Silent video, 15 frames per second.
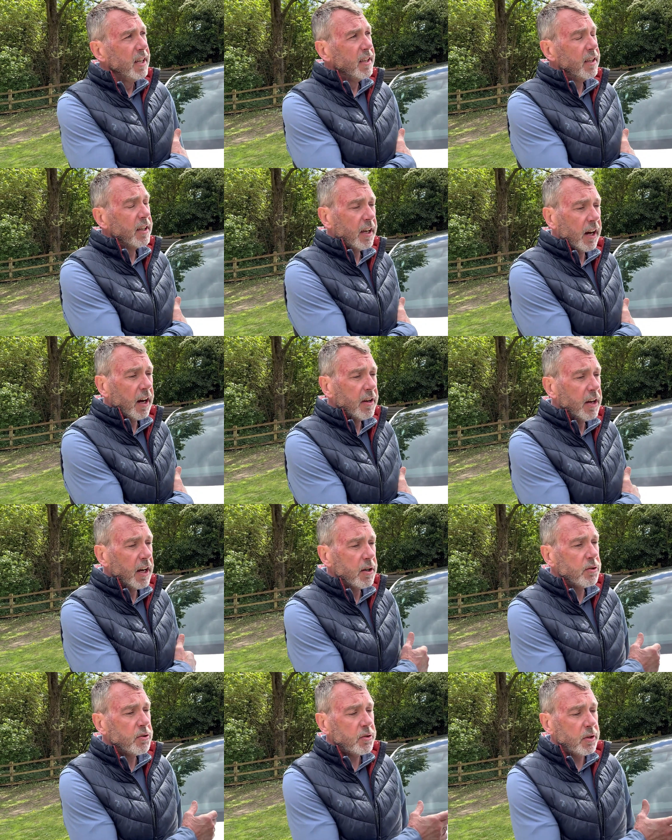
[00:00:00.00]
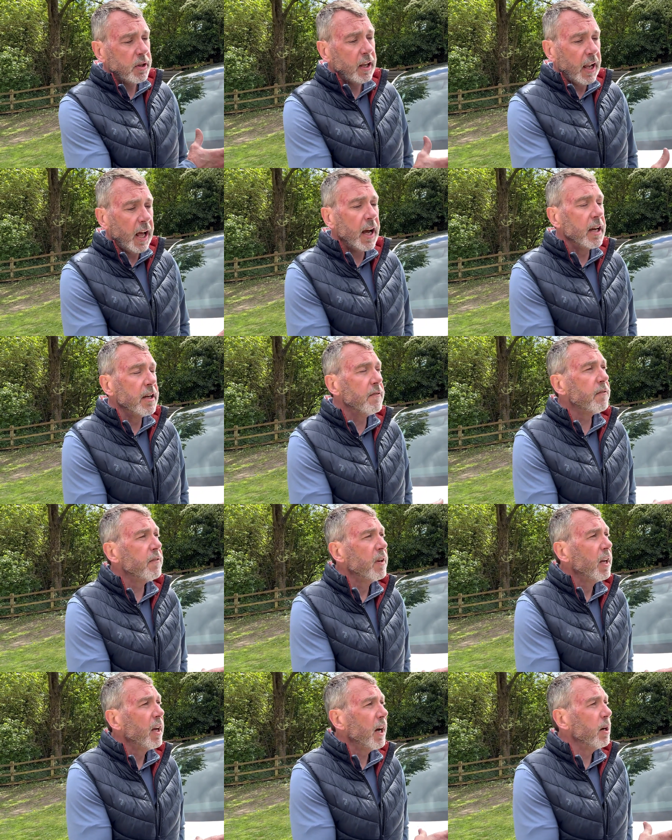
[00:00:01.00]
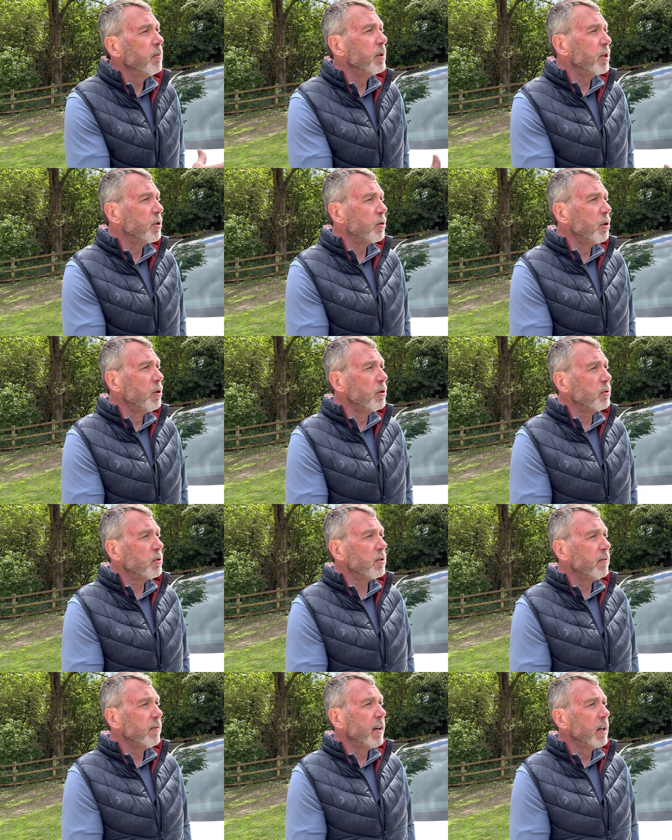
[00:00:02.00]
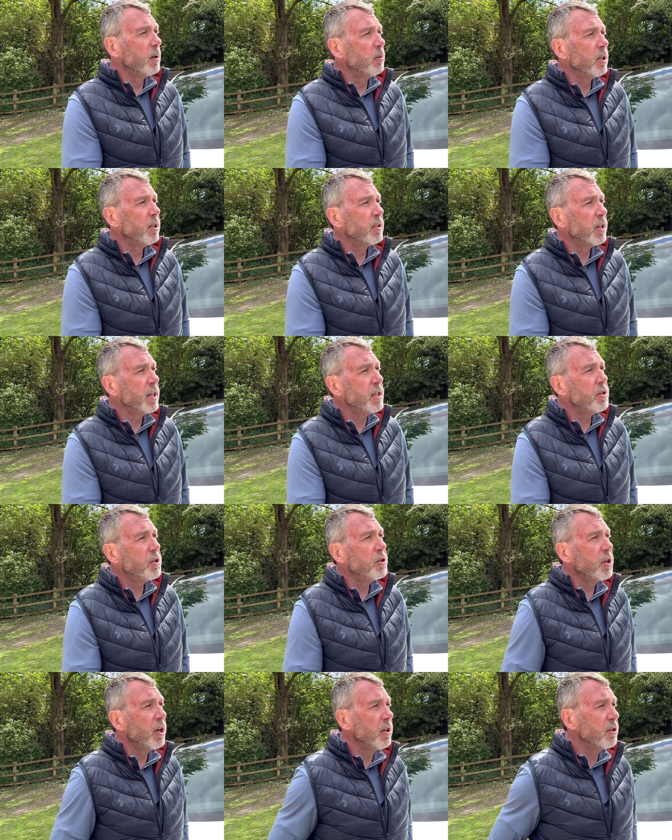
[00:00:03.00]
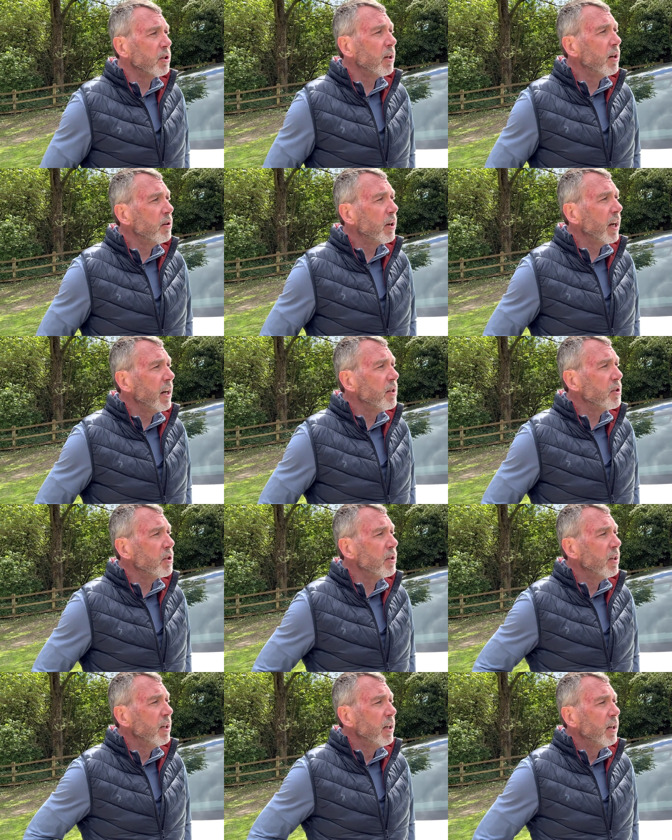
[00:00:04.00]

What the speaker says: The car knows live how many stalls are available at each charger location.